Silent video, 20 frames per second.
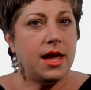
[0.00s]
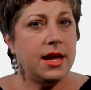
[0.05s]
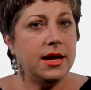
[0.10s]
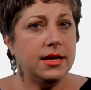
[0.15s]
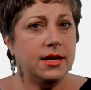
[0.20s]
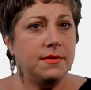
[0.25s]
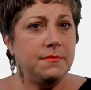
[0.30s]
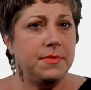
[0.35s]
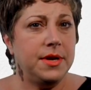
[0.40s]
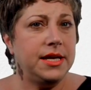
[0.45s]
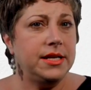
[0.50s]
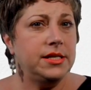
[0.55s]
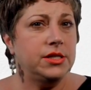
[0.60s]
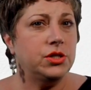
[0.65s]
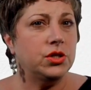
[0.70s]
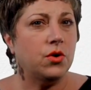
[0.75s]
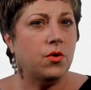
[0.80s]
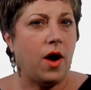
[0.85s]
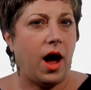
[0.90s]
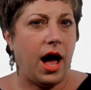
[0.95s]
It can be
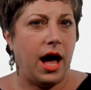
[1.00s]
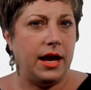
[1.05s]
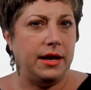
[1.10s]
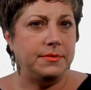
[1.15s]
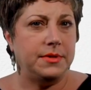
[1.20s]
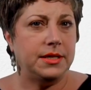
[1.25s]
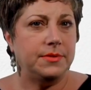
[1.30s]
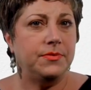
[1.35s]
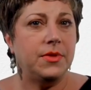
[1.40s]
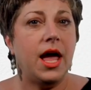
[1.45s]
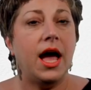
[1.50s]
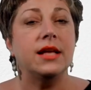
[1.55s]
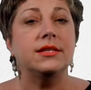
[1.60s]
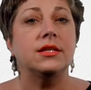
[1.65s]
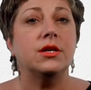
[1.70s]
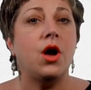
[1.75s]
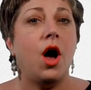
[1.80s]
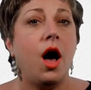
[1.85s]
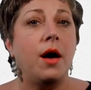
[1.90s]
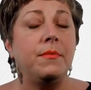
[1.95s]
described
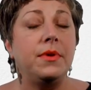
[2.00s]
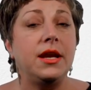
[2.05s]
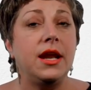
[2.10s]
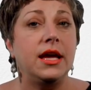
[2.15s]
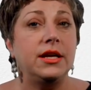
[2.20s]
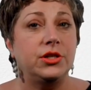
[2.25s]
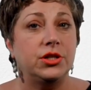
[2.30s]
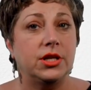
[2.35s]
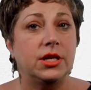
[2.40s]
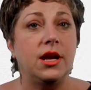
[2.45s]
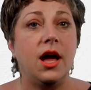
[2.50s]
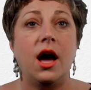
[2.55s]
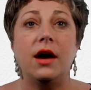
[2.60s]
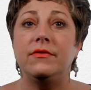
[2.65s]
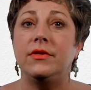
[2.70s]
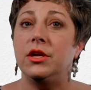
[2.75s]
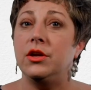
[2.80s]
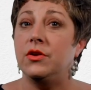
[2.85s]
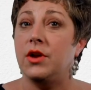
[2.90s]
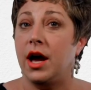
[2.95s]
as a combination
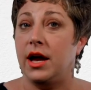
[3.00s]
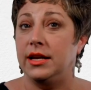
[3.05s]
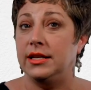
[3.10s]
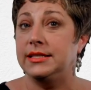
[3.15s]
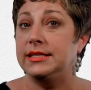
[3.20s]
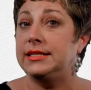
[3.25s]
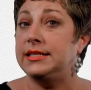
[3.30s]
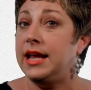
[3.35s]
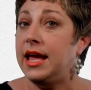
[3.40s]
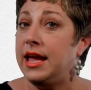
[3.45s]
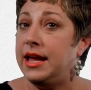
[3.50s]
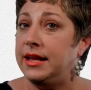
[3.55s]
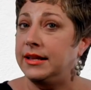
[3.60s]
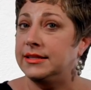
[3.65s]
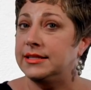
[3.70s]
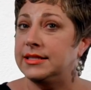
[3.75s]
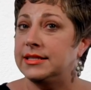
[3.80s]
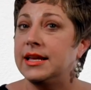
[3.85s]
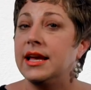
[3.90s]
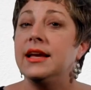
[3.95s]
of the United
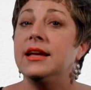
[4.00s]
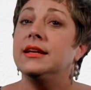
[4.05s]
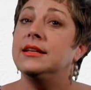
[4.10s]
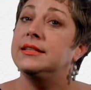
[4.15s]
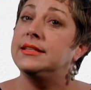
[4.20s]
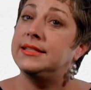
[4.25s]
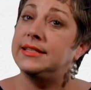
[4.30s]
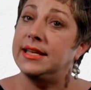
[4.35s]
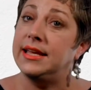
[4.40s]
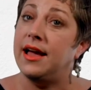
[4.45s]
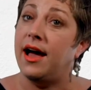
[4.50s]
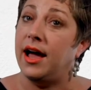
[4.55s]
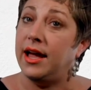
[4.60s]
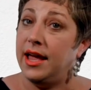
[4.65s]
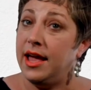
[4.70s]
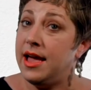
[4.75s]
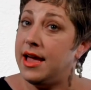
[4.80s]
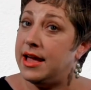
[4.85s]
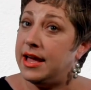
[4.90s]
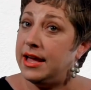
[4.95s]
States,
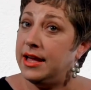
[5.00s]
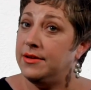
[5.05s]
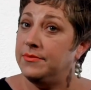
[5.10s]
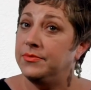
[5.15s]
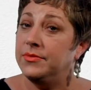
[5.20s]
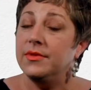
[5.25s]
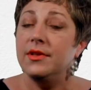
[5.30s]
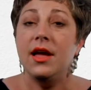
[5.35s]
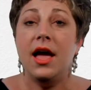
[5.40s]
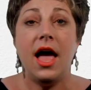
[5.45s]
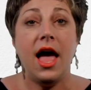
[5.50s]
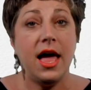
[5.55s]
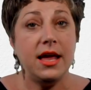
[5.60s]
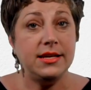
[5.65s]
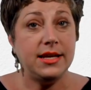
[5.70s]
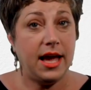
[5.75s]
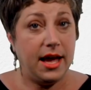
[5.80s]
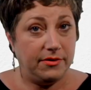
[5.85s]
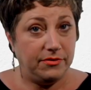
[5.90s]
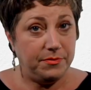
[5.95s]
CIA,
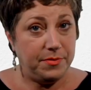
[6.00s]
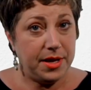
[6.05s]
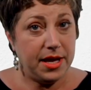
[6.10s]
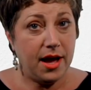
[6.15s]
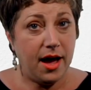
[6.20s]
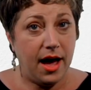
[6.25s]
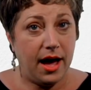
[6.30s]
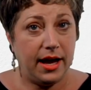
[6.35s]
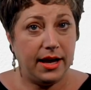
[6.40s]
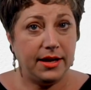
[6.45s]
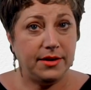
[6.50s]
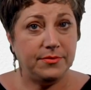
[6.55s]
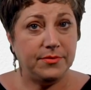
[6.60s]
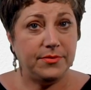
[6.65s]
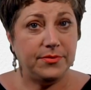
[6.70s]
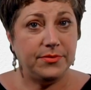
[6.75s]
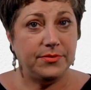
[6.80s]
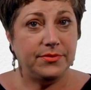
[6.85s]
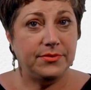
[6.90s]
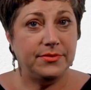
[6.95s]
and FBI.
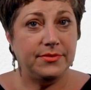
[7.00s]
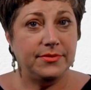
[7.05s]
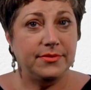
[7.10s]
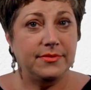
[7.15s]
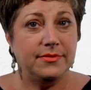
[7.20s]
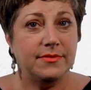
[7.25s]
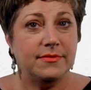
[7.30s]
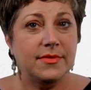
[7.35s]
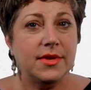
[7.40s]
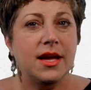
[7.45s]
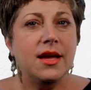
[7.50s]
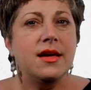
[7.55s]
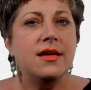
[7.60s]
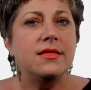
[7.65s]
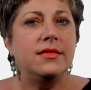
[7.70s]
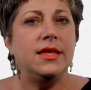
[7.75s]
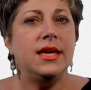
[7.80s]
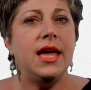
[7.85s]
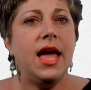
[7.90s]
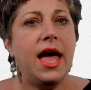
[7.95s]

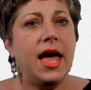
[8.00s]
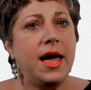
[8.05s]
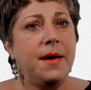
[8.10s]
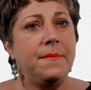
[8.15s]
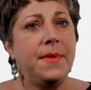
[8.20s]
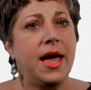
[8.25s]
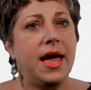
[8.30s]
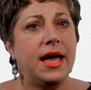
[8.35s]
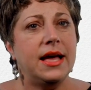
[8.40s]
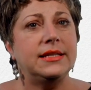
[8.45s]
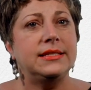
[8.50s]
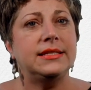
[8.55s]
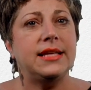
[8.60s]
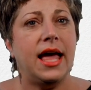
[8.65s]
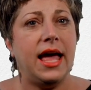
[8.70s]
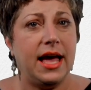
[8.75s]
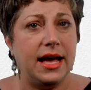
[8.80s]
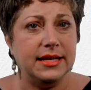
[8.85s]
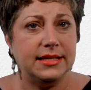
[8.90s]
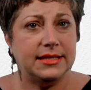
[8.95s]
The
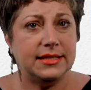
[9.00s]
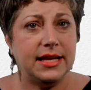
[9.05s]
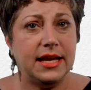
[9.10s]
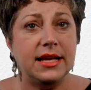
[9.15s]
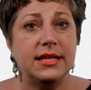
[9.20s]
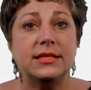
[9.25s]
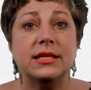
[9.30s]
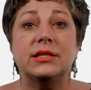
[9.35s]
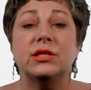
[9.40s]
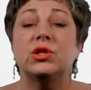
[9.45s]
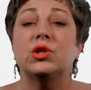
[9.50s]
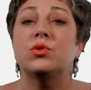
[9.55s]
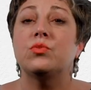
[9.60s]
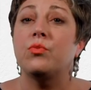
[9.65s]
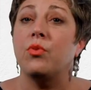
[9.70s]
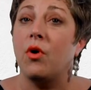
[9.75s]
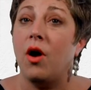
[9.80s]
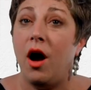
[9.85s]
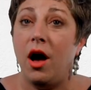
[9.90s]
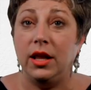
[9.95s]
MSS is a
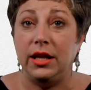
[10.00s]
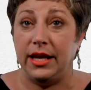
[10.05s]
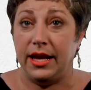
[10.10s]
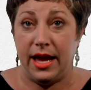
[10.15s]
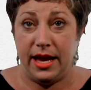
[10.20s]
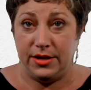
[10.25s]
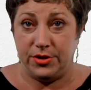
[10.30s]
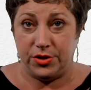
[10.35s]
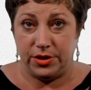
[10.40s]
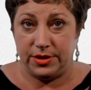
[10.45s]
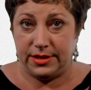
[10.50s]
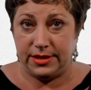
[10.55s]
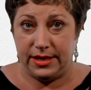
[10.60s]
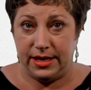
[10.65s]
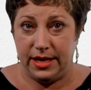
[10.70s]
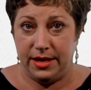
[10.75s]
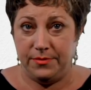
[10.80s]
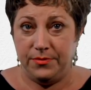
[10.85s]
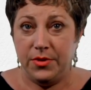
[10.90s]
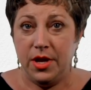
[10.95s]
sprawling
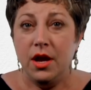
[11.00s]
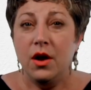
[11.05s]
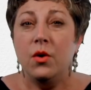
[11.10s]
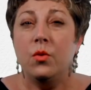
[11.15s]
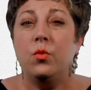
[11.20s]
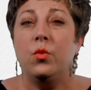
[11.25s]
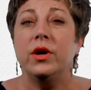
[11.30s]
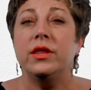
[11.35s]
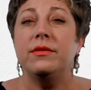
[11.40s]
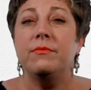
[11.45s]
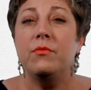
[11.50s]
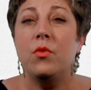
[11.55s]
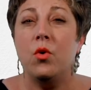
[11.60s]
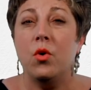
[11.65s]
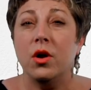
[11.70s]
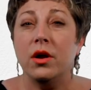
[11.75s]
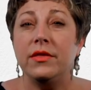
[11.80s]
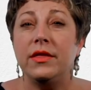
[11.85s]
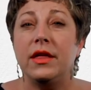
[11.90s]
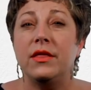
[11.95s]
agency with
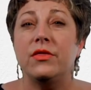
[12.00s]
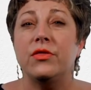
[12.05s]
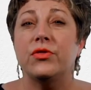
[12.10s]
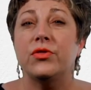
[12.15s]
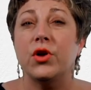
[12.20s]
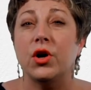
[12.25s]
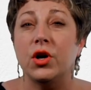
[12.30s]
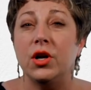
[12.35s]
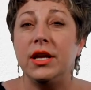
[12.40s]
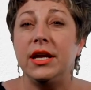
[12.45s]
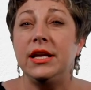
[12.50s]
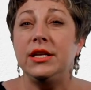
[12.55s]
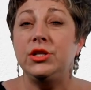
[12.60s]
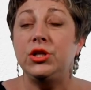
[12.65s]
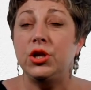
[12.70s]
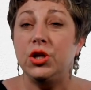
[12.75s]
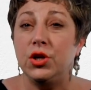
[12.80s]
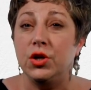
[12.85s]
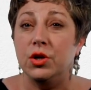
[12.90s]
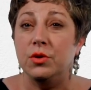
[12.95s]
more than
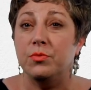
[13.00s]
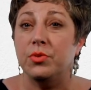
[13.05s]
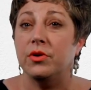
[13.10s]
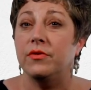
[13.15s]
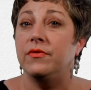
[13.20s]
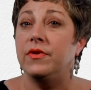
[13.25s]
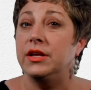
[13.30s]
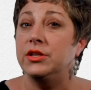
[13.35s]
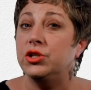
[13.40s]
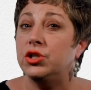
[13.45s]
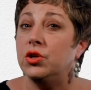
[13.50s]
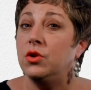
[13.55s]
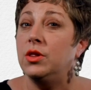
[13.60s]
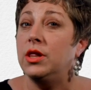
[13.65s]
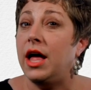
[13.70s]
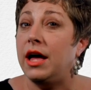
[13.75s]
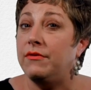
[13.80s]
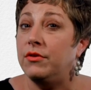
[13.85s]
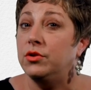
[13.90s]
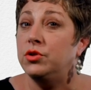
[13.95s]
32 provincial
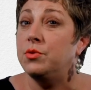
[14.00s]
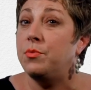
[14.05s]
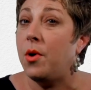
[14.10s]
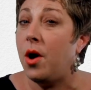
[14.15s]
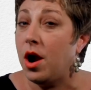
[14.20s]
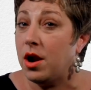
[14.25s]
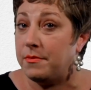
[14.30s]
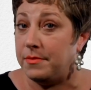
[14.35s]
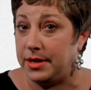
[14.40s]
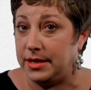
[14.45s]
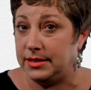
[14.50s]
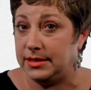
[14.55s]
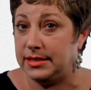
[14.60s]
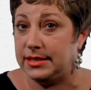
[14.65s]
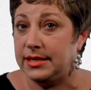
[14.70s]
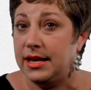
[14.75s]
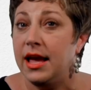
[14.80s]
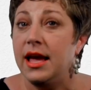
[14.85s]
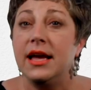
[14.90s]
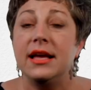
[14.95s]
level
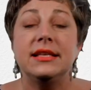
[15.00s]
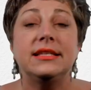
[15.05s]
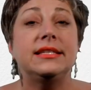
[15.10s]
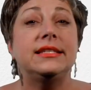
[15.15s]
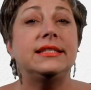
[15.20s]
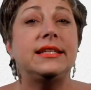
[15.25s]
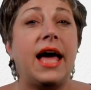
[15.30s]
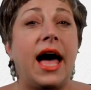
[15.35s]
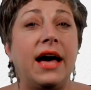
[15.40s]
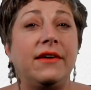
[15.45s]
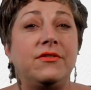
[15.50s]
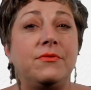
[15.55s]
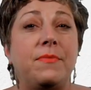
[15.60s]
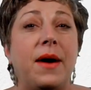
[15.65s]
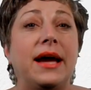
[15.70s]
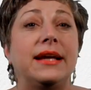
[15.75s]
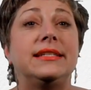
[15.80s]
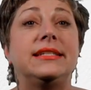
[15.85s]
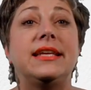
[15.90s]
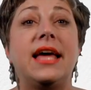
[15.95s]
departments staffed
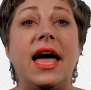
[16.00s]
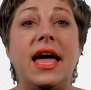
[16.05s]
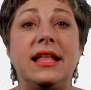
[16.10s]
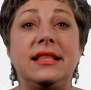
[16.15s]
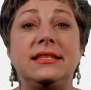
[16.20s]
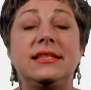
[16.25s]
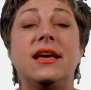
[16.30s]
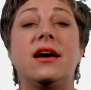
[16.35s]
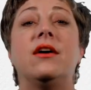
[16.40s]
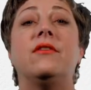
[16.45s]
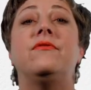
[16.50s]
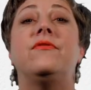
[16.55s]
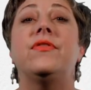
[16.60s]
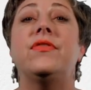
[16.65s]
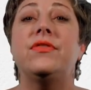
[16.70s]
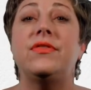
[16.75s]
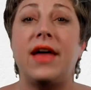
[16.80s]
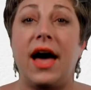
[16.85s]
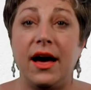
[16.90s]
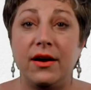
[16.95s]
by tens of
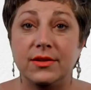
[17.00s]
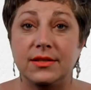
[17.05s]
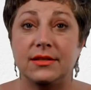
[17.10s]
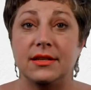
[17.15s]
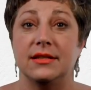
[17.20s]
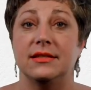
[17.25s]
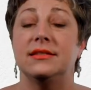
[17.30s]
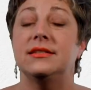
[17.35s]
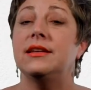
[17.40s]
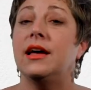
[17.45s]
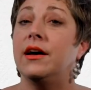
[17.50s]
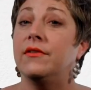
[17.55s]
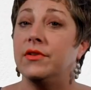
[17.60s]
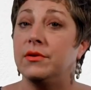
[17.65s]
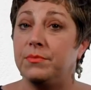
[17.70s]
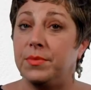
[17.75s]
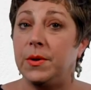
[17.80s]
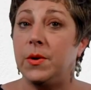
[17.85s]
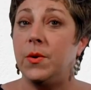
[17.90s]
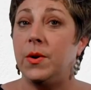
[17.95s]
thousands of
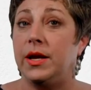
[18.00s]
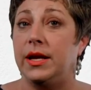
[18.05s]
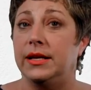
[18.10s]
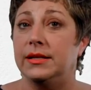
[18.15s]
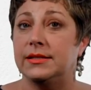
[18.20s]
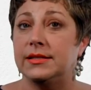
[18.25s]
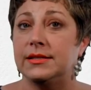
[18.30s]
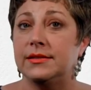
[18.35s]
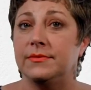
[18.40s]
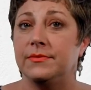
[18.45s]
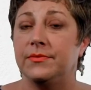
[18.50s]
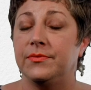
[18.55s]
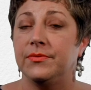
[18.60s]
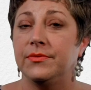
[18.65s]
employees.